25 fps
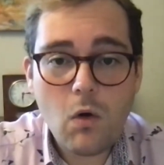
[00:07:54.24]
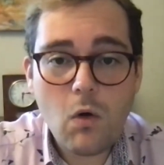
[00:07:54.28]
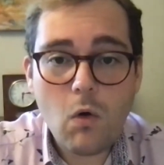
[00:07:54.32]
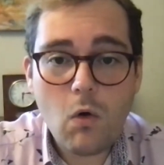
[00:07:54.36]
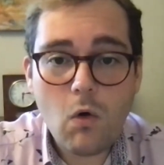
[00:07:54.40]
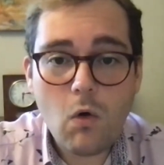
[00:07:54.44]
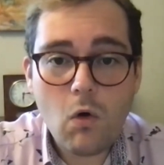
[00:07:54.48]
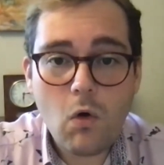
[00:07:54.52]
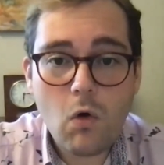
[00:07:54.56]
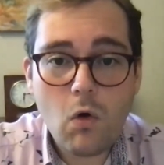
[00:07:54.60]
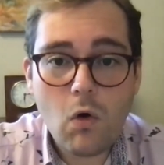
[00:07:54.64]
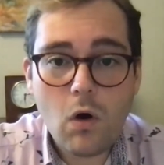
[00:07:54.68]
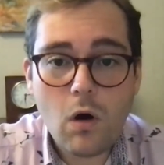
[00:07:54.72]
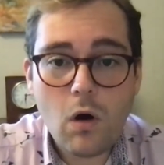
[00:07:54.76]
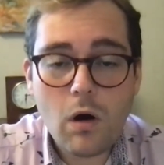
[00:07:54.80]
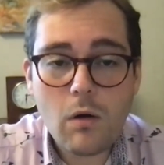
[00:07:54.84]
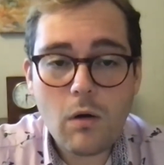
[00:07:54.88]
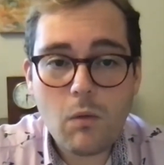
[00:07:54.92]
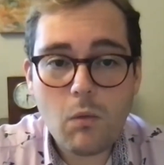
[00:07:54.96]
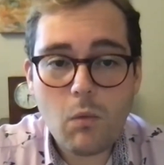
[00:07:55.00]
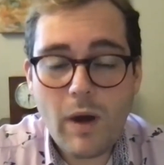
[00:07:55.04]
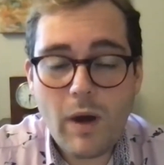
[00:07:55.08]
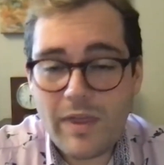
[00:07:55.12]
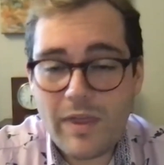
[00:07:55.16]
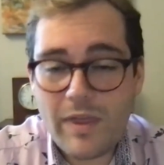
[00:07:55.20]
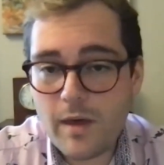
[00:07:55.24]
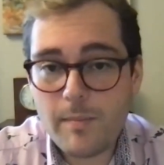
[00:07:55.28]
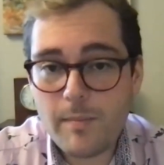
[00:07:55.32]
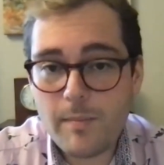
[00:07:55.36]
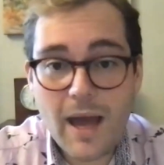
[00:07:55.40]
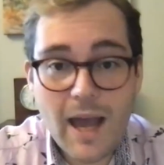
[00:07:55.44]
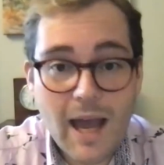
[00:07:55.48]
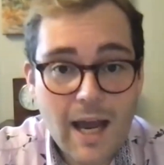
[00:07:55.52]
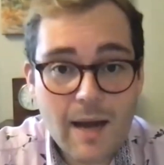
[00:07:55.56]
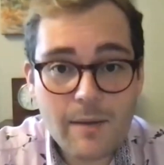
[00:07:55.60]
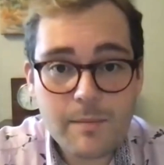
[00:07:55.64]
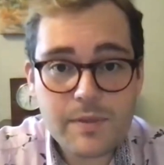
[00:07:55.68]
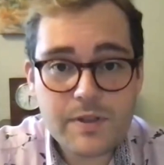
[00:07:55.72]
or whether
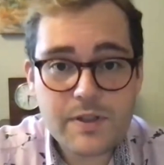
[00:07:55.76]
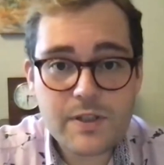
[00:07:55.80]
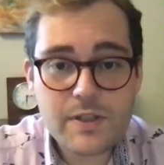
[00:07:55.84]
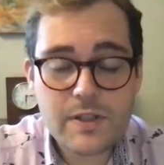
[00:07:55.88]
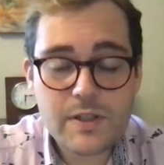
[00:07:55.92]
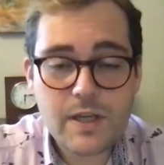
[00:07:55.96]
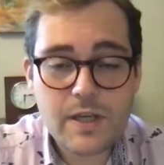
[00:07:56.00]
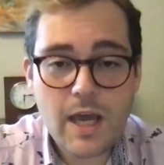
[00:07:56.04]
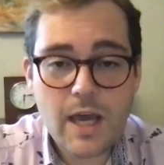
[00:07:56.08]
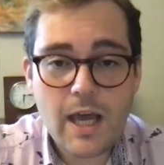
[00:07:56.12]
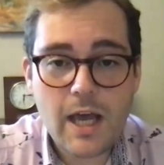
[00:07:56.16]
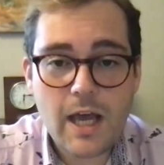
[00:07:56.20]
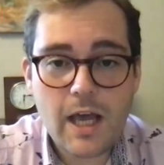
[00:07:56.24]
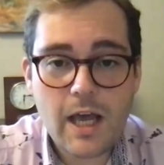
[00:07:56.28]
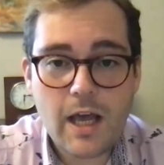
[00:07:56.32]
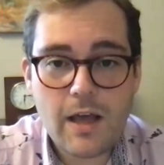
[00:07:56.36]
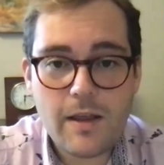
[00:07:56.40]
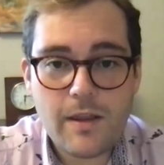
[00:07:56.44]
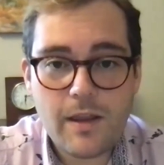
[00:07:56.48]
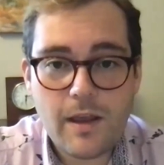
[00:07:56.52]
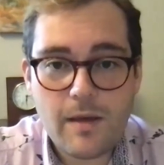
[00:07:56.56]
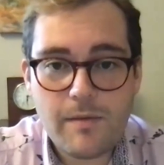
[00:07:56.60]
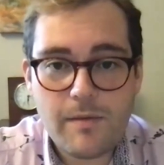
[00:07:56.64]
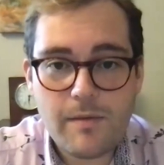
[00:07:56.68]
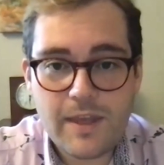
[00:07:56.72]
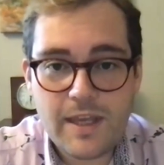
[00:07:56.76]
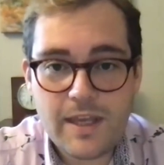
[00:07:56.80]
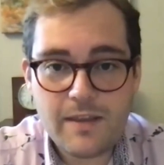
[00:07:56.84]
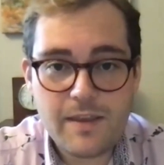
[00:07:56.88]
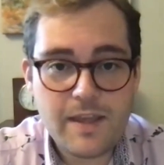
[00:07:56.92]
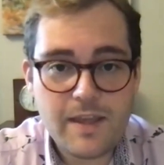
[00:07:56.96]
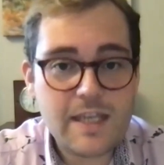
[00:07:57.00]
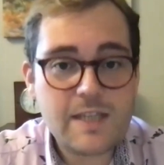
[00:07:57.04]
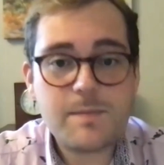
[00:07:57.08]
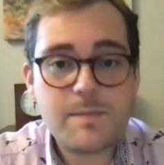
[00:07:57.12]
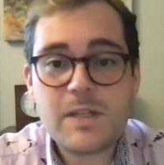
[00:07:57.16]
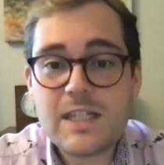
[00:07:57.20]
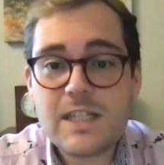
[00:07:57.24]
perhaps
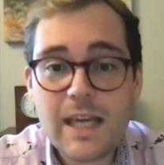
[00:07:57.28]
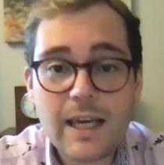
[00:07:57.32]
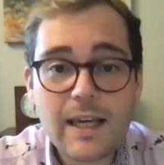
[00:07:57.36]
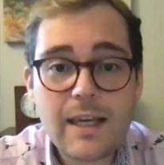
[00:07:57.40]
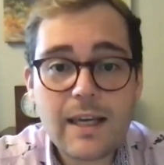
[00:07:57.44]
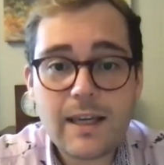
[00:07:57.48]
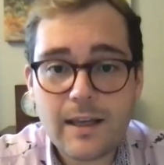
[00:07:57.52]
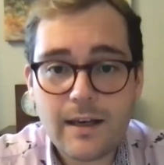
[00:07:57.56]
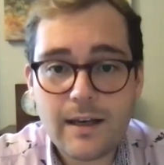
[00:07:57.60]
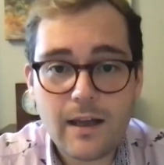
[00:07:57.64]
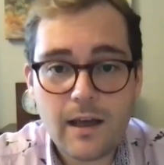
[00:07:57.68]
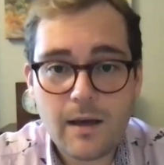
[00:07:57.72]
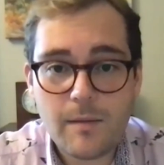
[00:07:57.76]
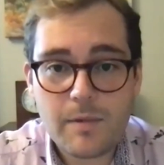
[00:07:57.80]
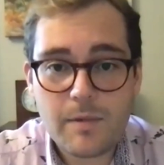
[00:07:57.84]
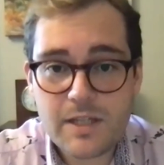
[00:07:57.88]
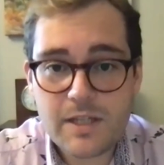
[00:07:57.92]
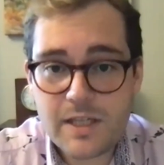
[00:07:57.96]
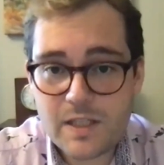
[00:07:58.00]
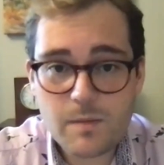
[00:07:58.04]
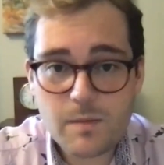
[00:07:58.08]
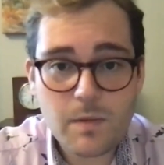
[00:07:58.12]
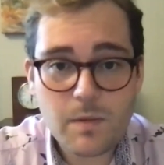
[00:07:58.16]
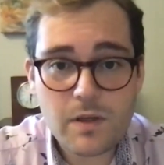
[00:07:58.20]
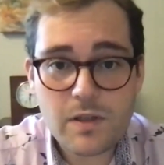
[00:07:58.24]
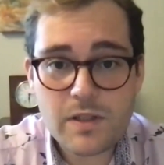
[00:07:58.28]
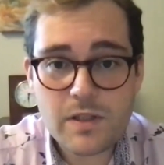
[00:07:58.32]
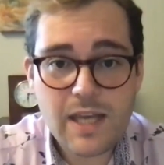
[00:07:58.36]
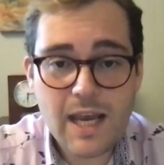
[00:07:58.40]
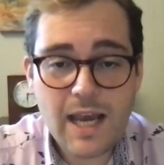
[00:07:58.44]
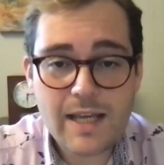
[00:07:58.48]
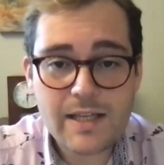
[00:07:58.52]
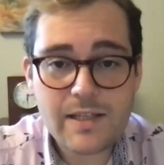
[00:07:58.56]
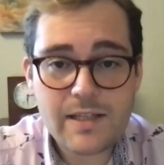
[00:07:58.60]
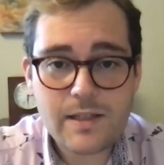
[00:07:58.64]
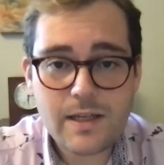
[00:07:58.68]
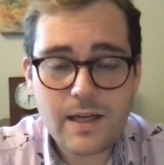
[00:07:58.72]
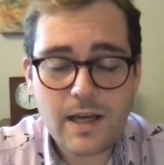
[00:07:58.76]
these particular participants
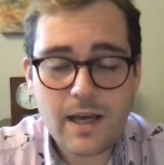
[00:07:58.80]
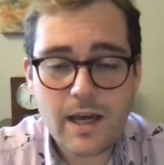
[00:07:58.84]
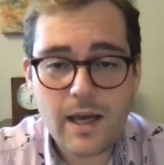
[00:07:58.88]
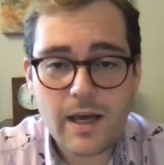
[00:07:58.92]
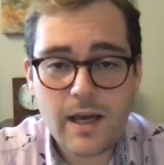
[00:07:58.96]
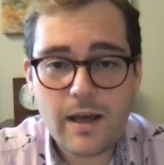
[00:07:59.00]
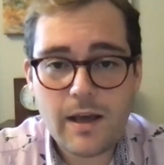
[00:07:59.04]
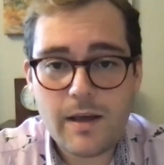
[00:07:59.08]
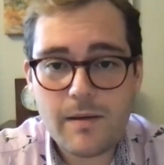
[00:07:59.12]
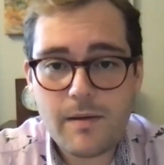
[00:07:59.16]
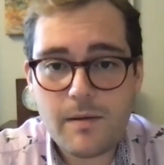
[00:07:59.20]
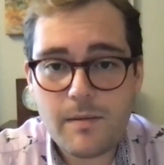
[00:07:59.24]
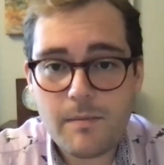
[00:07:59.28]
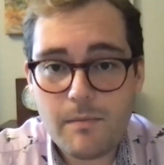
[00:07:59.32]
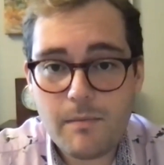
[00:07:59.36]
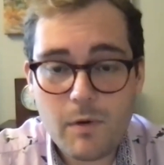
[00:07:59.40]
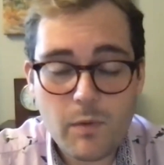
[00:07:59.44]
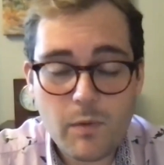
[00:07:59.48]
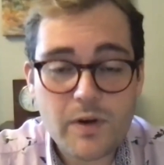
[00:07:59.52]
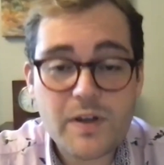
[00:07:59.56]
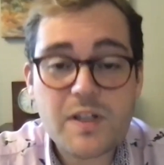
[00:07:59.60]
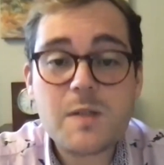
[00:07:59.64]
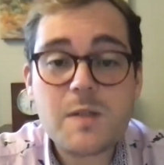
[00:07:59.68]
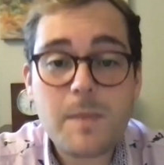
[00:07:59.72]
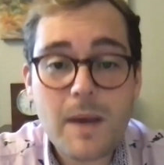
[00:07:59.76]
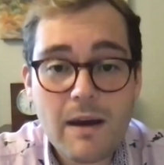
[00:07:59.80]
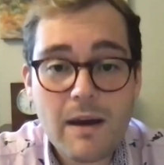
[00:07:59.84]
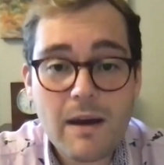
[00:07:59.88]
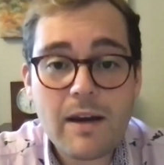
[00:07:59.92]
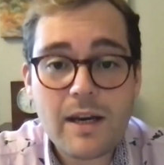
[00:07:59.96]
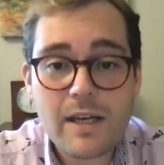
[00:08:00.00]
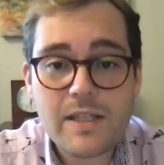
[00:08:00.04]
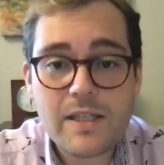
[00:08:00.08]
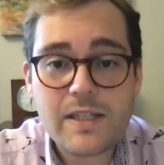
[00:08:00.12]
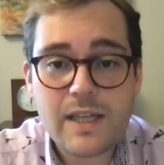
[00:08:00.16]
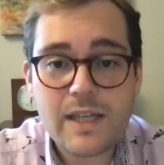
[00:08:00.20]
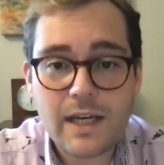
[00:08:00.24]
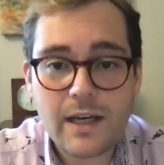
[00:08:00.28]
were
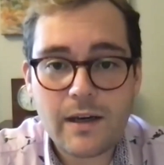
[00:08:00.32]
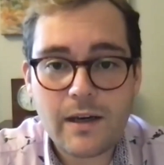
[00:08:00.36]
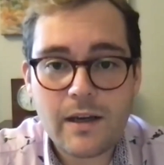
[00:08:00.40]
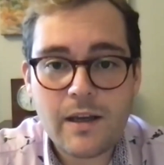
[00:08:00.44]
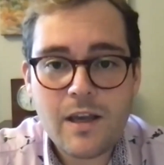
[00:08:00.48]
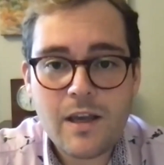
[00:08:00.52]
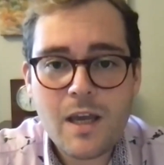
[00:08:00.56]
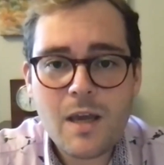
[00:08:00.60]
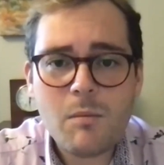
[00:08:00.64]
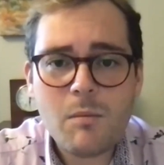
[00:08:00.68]
experiencing